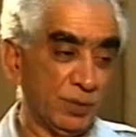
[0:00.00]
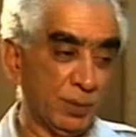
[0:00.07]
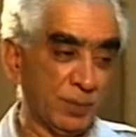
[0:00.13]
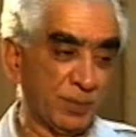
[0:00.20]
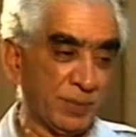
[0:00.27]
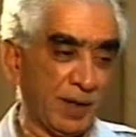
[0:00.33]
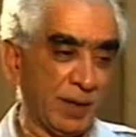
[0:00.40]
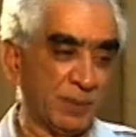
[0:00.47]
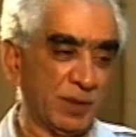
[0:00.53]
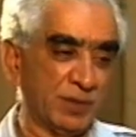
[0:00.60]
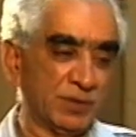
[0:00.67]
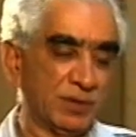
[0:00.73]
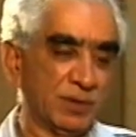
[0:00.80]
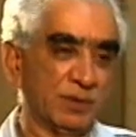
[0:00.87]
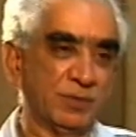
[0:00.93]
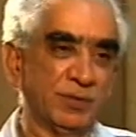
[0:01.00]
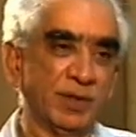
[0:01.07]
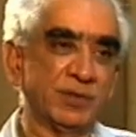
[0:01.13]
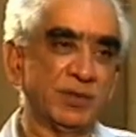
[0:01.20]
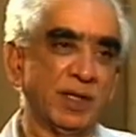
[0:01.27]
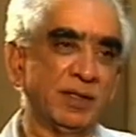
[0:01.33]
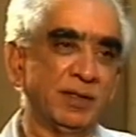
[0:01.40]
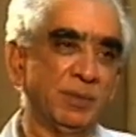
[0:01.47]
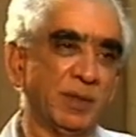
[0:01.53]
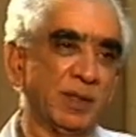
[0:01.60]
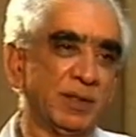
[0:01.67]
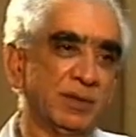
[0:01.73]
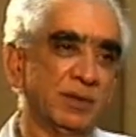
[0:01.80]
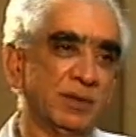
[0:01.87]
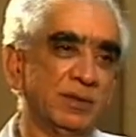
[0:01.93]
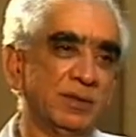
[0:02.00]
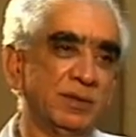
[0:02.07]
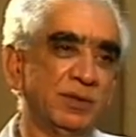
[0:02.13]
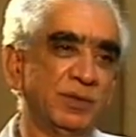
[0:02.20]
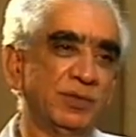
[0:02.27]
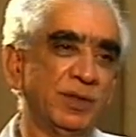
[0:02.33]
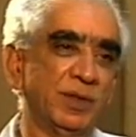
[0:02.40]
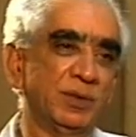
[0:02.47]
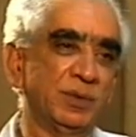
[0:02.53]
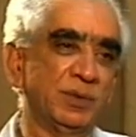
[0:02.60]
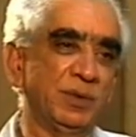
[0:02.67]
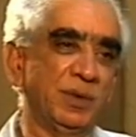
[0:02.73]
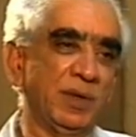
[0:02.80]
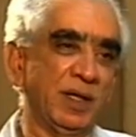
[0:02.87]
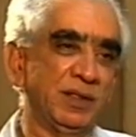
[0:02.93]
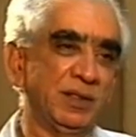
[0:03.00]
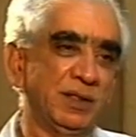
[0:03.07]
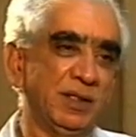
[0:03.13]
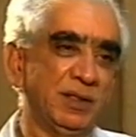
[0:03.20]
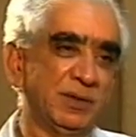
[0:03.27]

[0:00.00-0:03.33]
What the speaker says: former Prime Minister first had the matter referred to the United